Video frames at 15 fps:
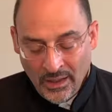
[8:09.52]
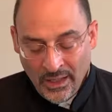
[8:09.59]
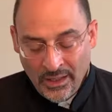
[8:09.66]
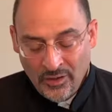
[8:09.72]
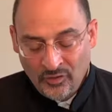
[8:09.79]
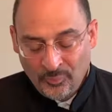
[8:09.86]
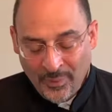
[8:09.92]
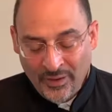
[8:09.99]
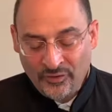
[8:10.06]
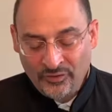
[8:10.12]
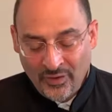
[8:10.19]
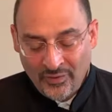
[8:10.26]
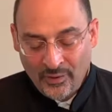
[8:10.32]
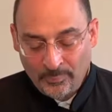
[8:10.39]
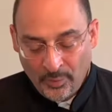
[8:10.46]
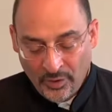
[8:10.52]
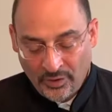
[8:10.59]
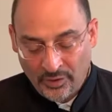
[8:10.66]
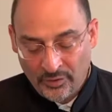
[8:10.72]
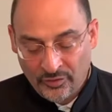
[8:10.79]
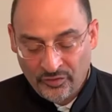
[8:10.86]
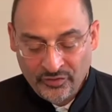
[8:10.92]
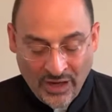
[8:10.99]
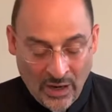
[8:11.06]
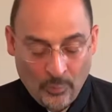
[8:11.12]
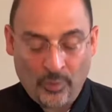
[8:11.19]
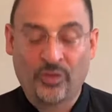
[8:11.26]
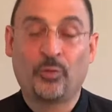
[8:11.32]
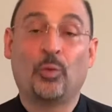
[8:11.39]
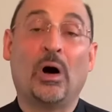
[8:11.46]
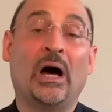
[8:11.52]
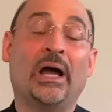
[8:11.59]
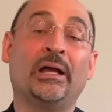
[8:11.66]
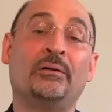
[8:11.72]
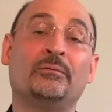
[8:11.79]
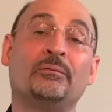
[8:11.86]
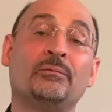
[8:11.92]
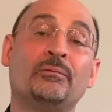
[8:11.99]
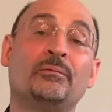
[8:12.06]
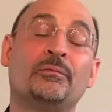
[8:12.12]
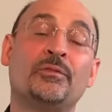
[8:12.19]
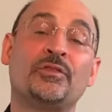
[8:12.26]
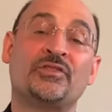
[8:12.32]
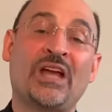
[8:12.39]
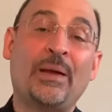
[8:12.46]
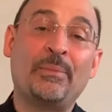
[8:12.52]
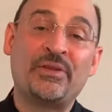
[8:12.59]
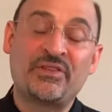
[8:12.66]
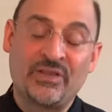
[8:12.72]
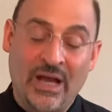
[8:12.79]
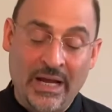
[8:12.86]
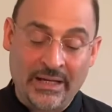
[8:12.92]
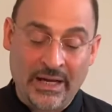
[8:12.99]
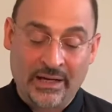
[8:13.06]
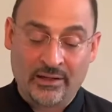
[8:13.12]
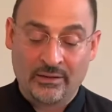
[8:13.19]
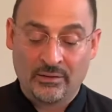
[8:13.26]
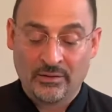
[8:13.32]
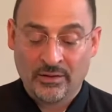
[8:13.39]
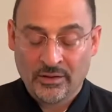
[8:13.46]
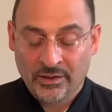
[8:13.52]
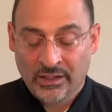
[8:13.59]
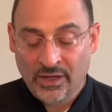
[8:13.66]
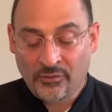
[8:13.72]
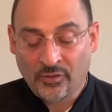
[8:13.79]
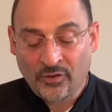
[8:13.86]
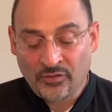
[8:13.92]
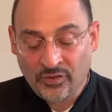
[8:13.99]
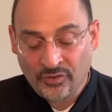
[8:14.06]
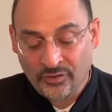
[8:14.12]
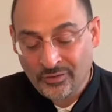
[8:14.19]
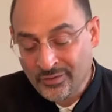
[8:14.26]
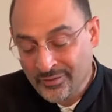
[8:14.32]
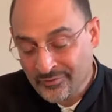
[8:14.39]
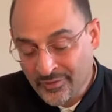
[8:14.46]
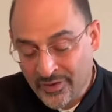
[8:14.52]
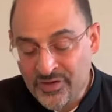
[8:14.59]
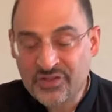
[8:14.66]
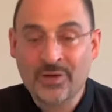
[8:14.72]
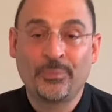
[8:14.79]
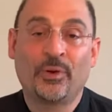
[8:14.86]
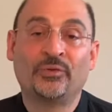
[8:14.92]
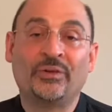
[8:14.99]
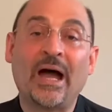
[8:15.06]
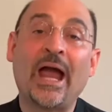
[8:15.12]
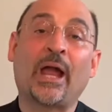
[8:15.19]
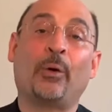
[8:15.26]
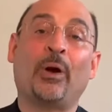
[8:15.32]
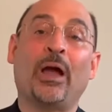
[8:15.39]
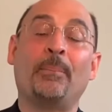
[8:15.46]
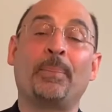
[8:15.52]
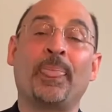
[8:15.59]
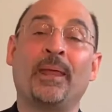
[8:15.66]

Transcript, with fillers: In his best-selling book, Start With Why, Simon Sinek gives us this very simple diagram.